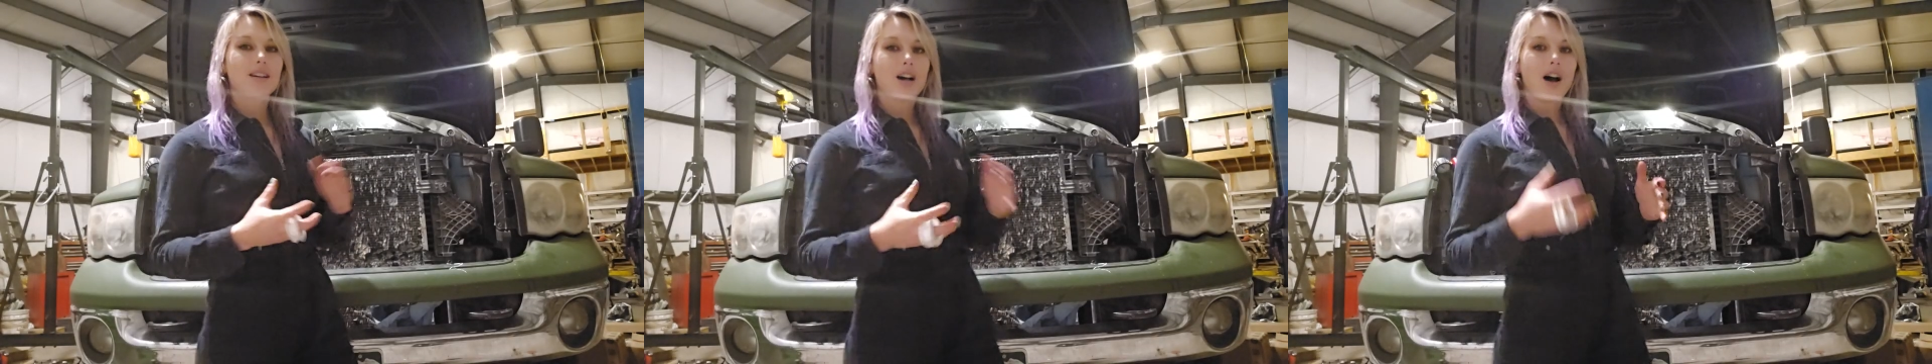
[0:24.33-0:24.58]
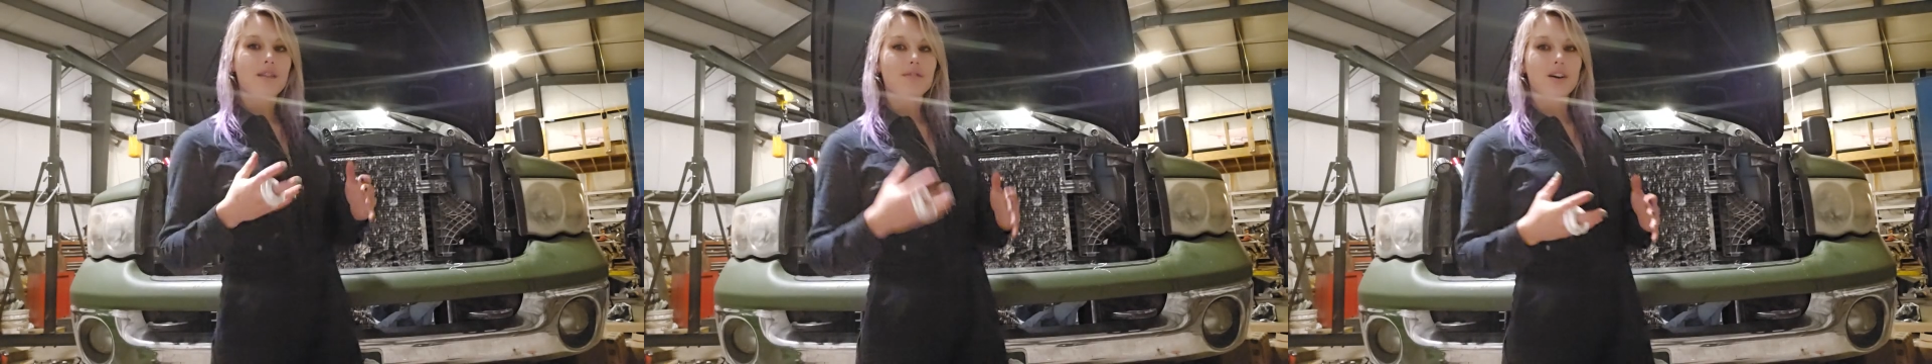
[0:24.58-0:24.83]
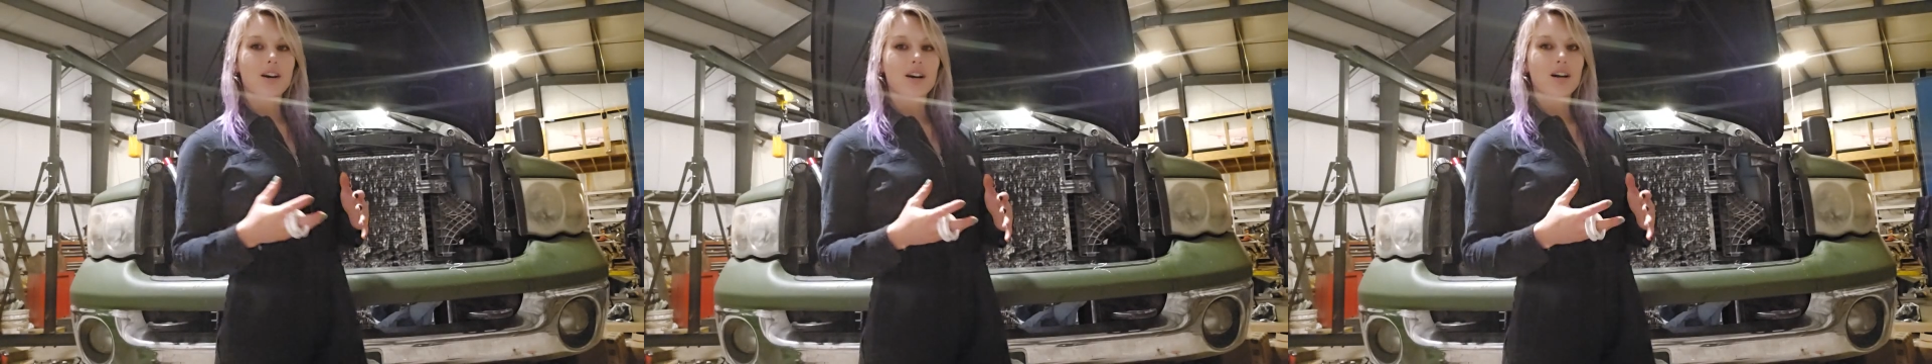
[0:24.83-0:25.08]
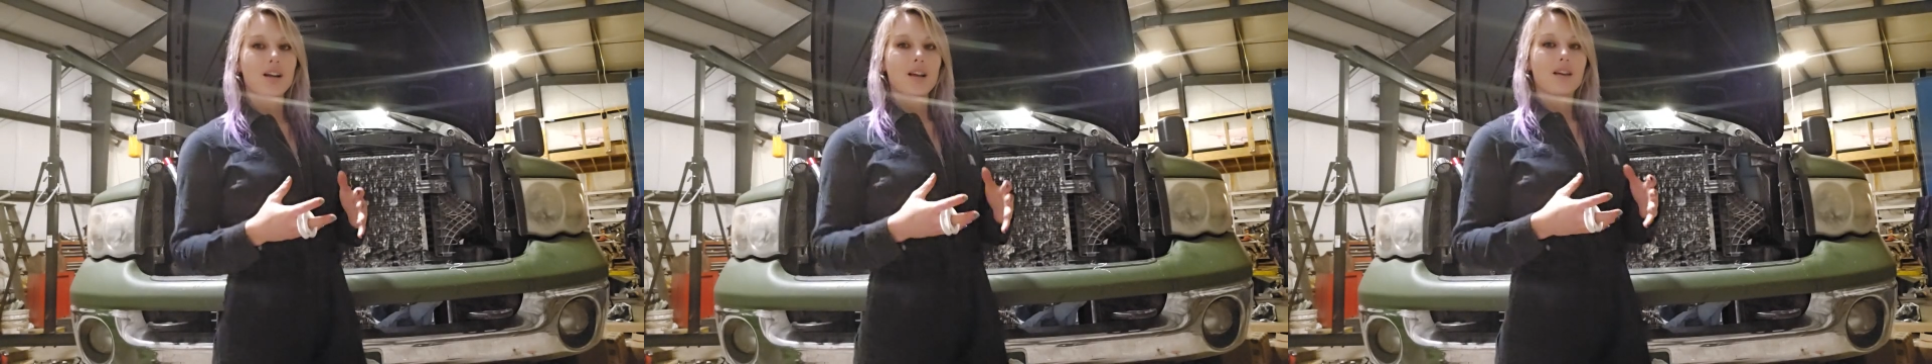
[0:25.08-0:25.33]

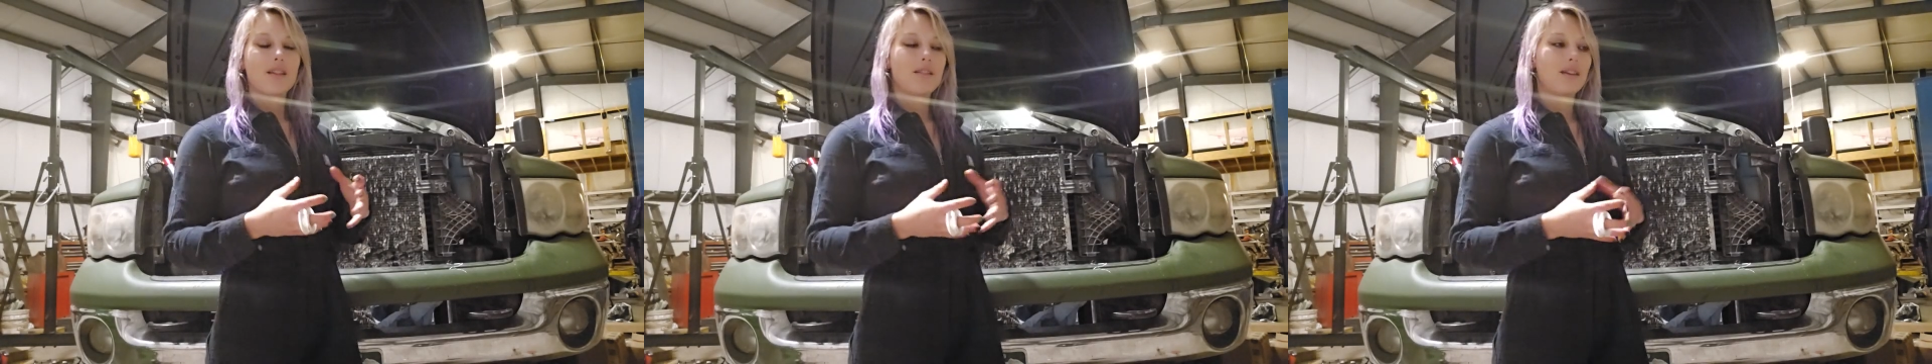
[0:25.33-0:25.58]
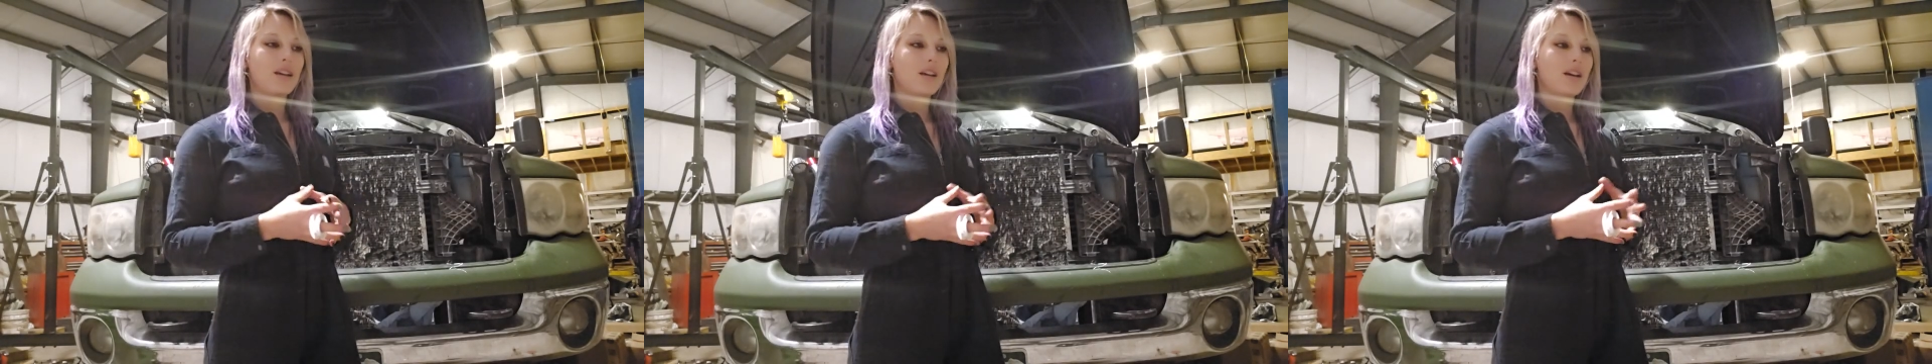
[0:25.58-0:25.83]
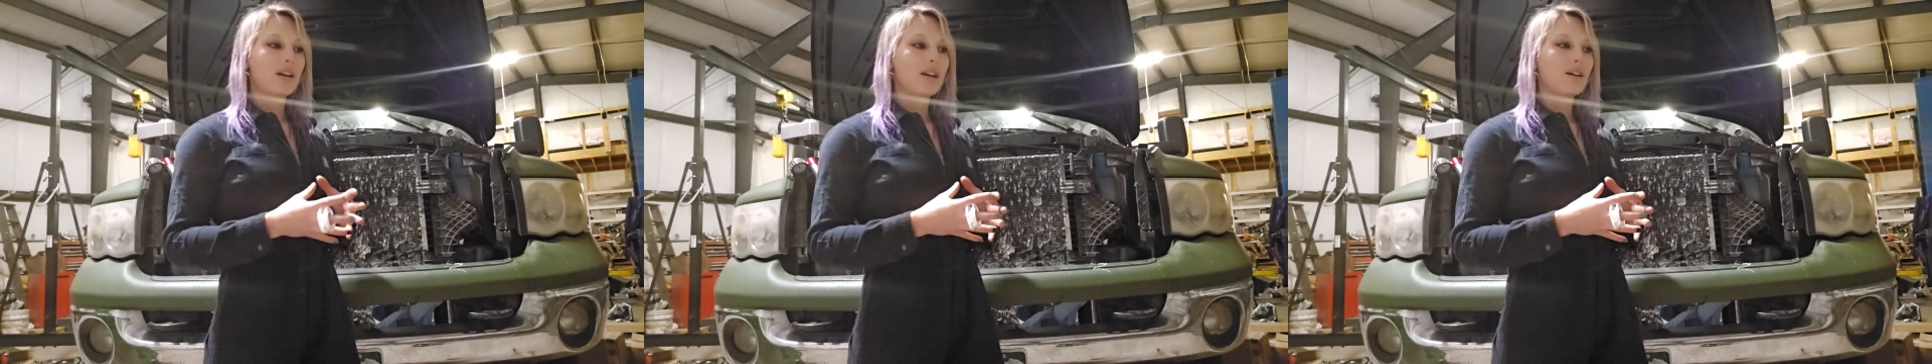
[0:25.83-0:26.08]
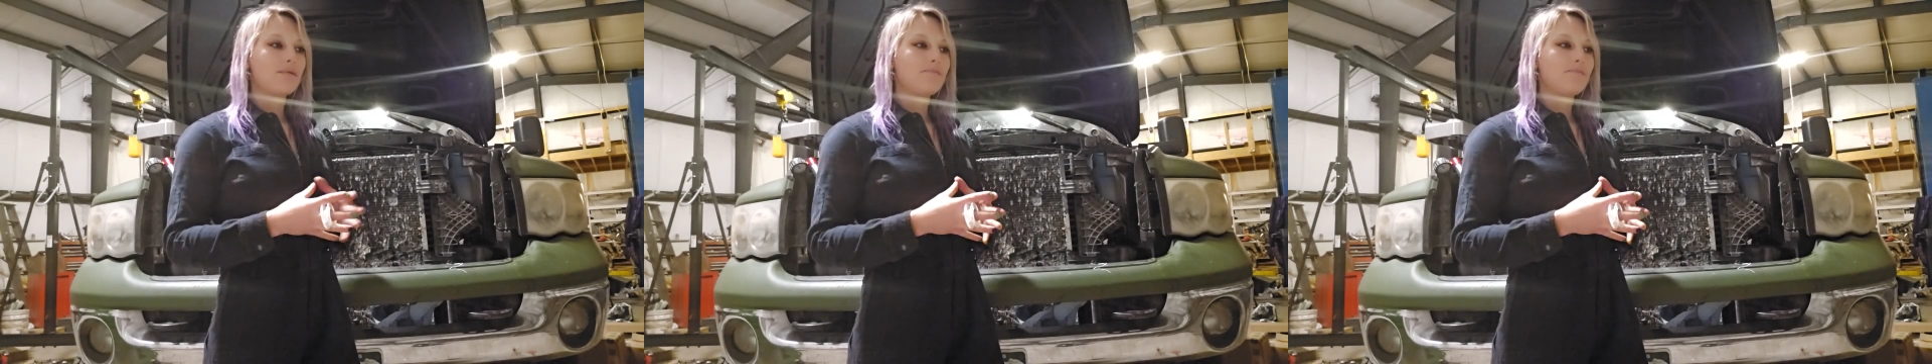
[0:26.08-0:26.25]
cover the